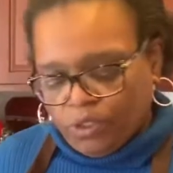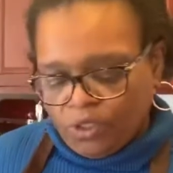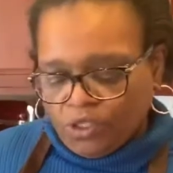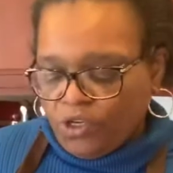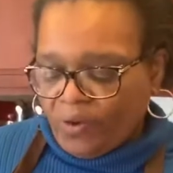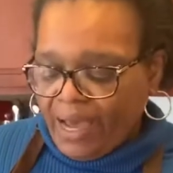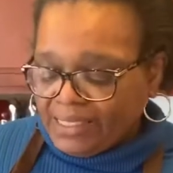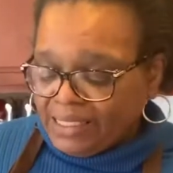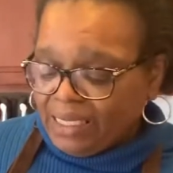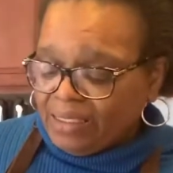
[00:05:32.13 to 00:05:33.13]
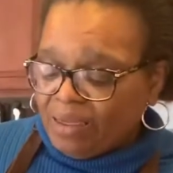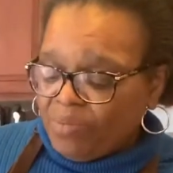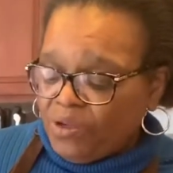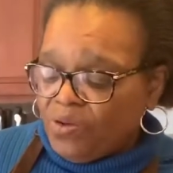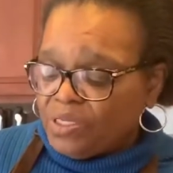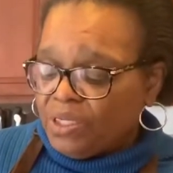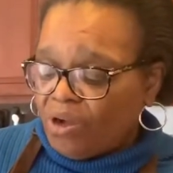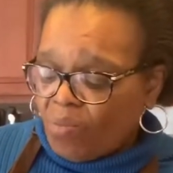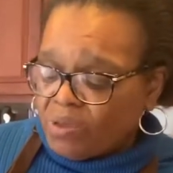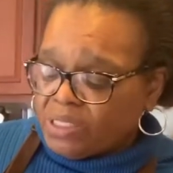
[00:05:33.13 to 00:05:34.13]
So you actually end up using
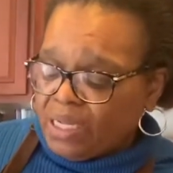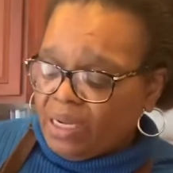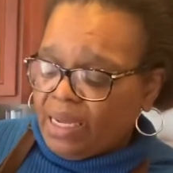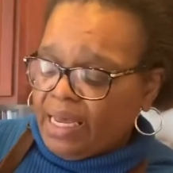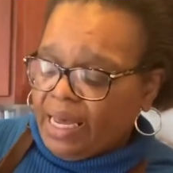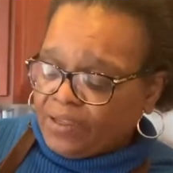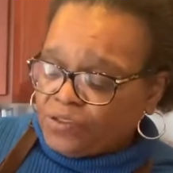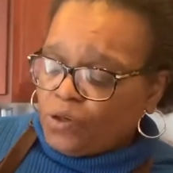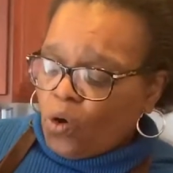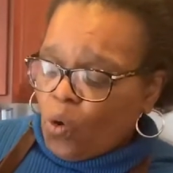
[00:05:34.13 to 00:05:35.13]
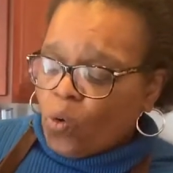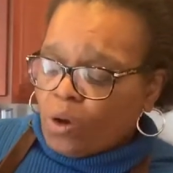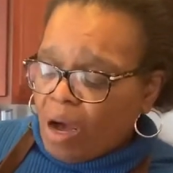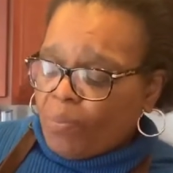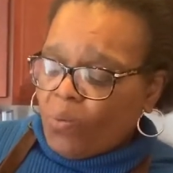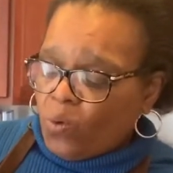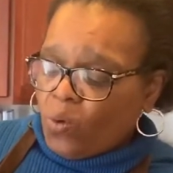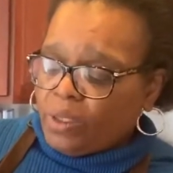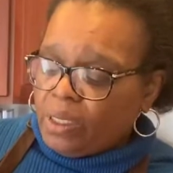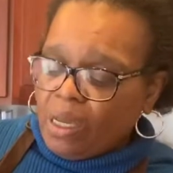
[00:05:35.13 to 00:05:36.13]
almost an extra whole cup of
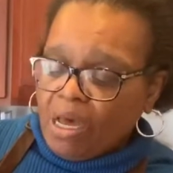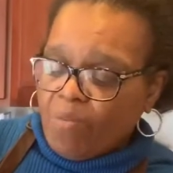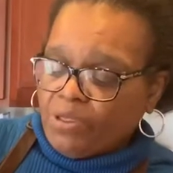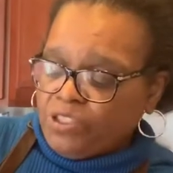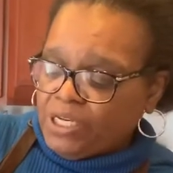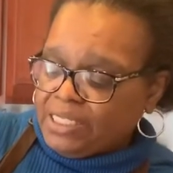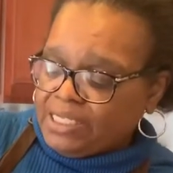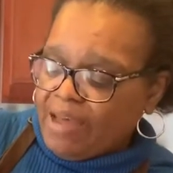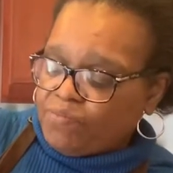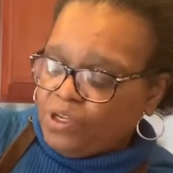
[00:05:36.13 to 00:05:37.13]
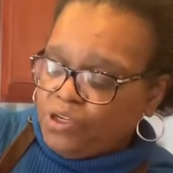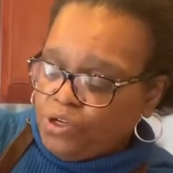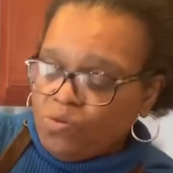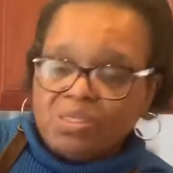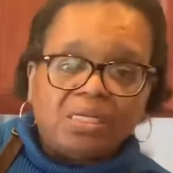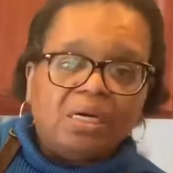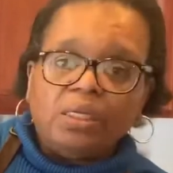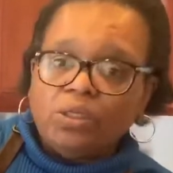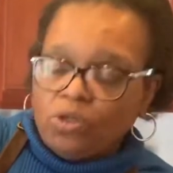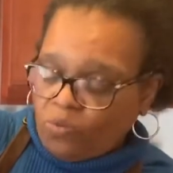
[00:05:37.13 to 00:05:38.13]
water, but you just have to use it a
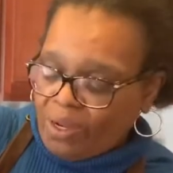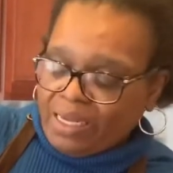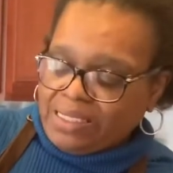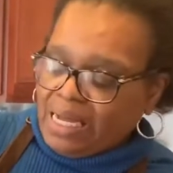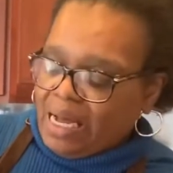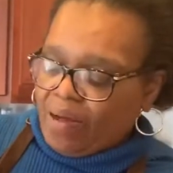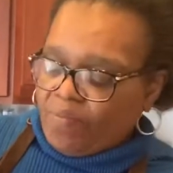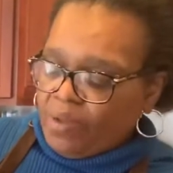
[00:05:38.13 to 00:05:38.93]
little at a time.